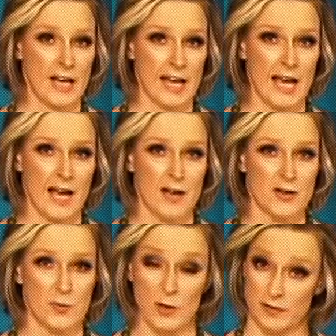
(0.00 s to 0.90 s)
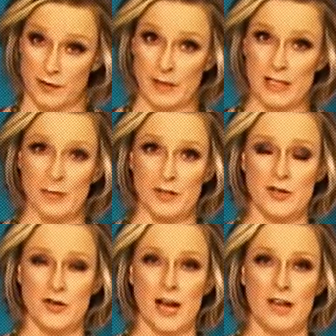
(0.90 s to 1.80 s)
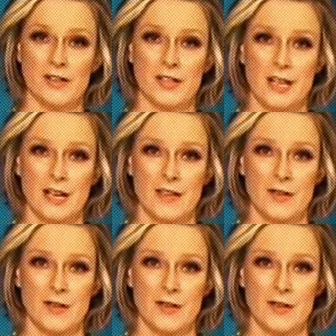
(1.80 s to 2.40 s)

or pictures on the nightly news.